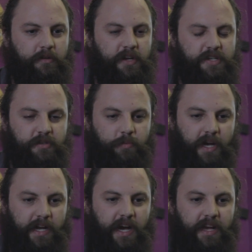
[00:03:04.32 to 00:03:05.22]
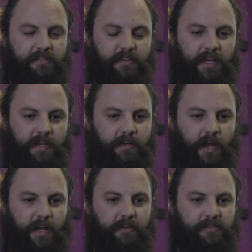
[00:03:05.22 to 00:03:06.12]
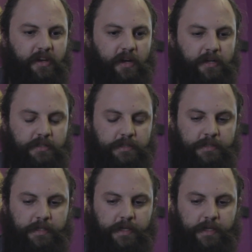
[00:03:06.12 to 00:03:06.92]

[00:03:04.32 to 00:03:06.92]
treasured by guys like Angus Young,